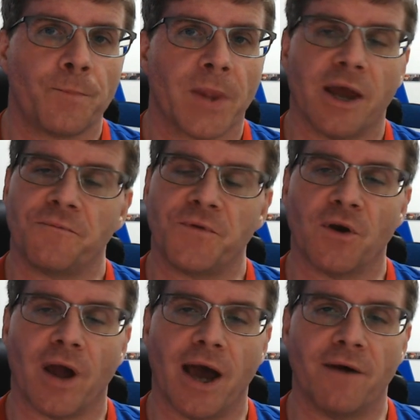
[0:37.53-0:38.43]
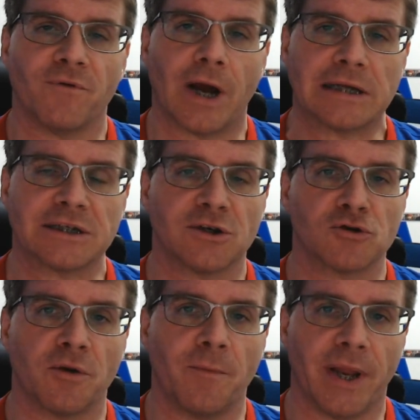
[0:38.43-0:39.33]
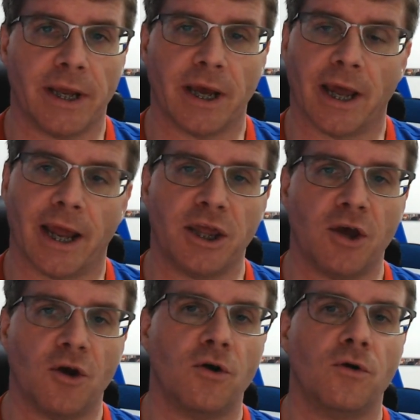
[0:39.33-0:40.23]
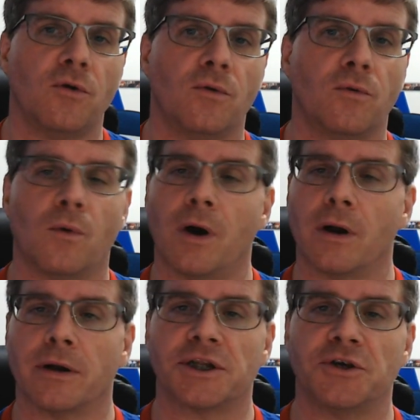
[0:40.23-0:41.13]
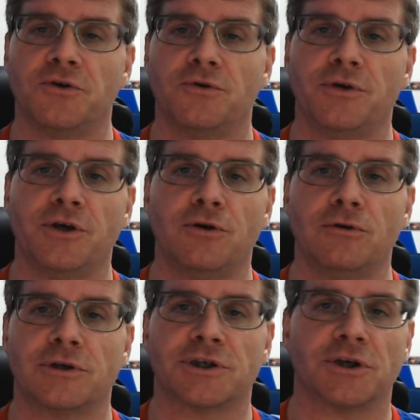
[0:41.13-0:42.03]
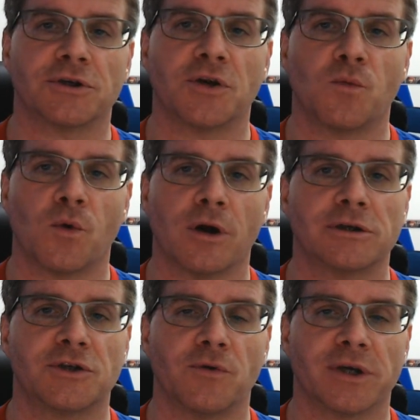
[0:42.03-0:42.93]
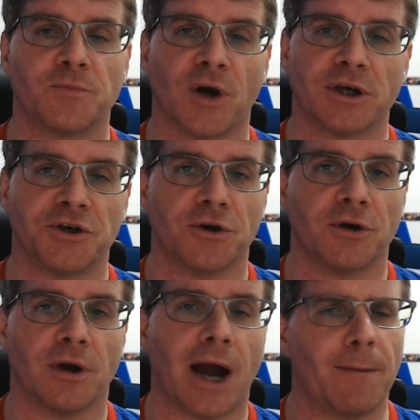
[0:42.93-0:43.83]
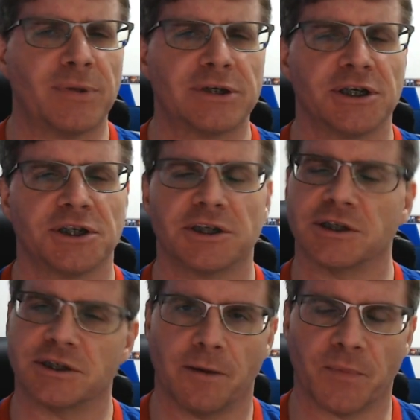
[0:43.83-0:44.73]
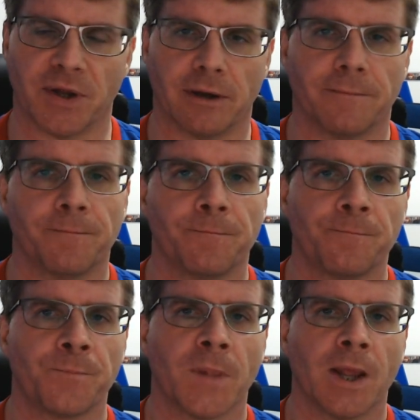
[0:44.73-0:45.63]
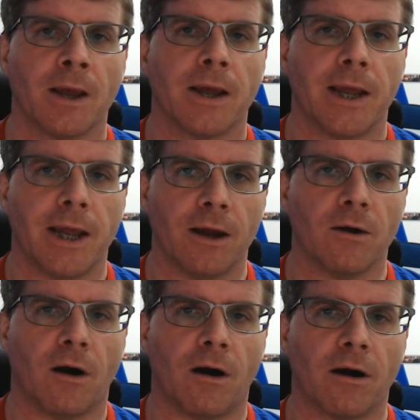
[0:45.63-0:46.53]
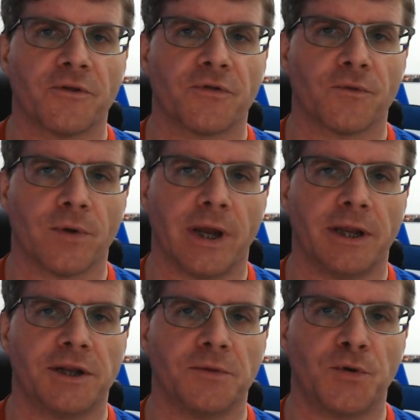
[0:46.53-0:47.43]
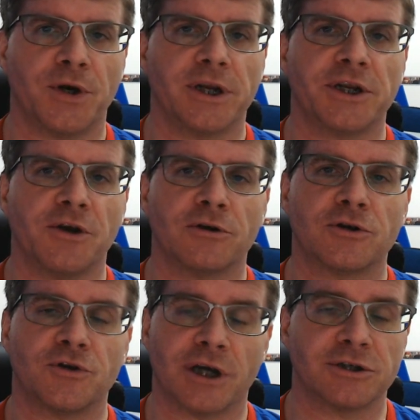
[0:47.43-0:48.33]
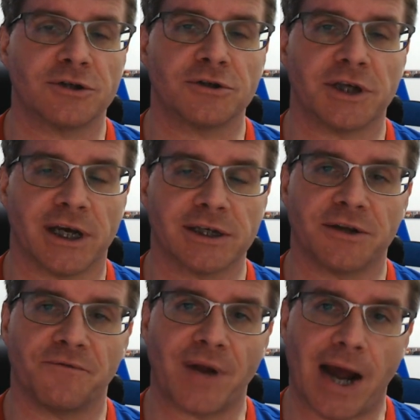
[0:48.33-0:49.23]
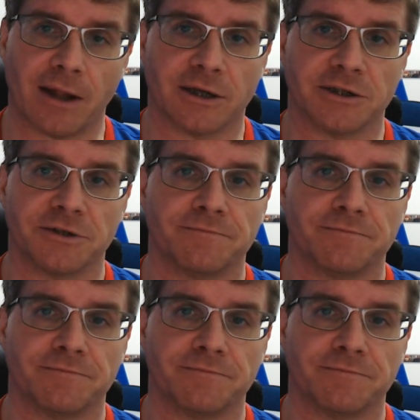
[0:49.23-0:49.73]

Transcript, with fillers: if you're ever on social media and you want to use certain words to express your opposition to something, here are three to put into your treasure chest of knowledge.